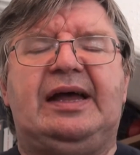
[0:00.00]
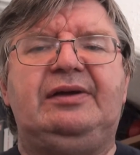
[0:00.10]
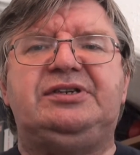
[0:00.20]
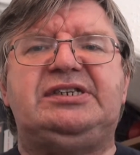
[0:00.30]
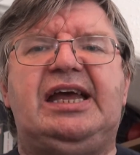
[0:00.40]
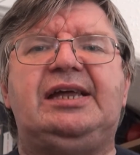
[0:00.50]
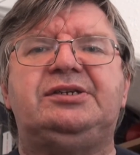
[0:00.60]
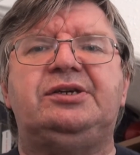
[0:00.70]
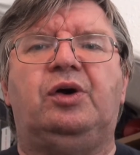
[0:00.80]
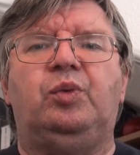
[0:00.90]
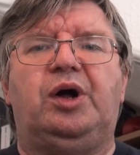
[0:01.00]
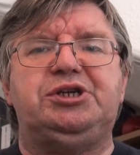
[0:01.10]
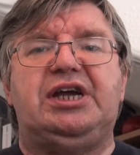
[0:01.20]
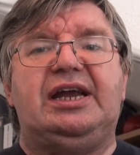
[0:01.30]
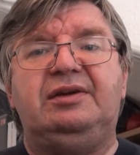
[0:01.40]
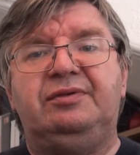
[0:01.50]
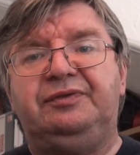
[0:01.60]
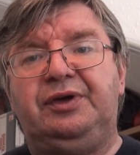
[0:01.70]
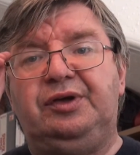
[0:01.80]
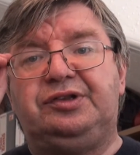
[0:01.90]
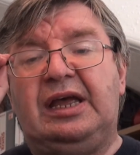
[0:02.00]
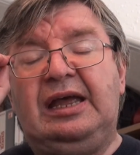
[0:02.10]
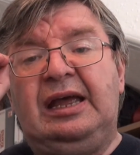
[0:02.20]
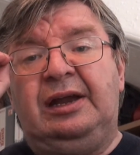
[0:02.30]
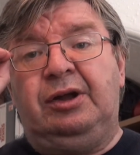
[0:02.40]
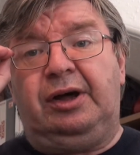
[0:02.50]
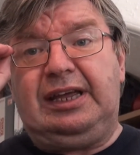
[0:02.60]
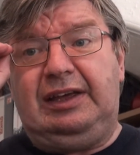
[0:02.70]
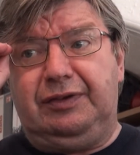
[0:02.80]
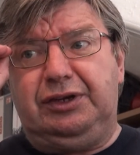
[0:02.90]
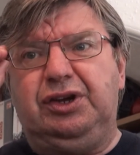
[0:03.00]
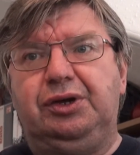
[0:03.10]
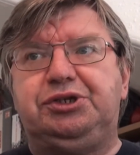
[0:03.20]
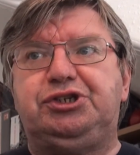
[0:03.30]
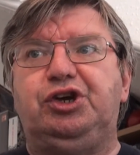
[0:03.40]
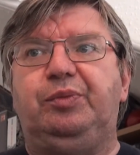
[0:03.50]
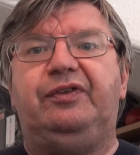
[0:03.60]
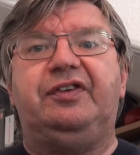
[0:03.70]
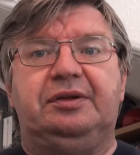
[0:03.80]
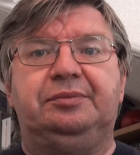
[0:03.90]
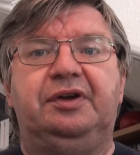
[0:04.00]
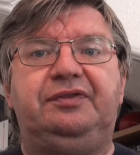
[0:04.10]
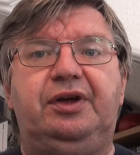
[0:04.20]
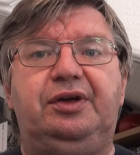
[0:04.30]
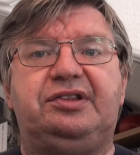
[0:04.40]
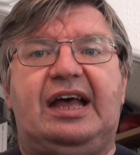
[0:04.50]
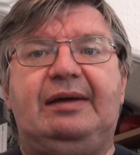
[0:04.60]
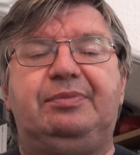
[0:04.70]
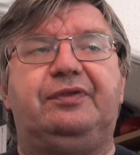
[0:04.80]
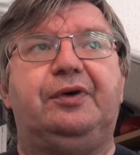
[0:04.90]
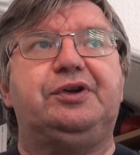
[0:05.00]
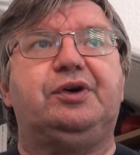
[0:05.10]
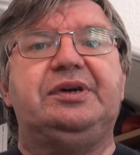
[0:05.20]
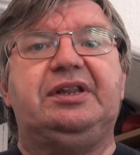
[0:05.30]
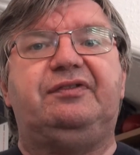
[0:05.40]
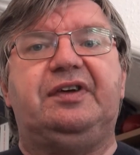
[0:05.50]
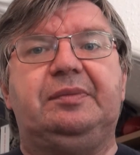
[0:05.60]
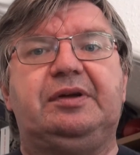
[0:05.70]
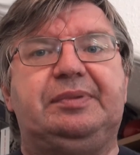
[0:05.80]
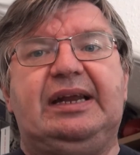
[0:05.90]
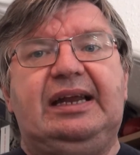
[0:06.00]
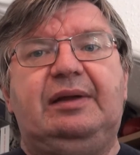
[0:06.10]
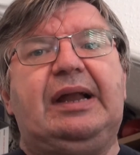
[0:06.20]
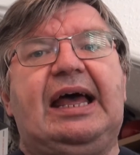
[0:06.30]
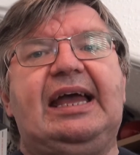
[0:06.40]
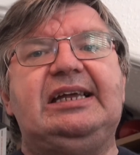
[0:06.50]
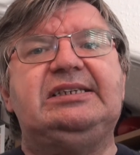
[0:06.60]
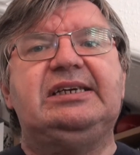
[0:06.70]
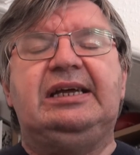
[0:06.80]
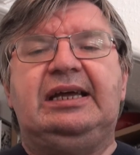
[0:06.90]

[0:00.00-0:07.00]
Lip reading: I tend to not watch any reviews, not even YouTube film reviews. I prefer to go into the film completely blind,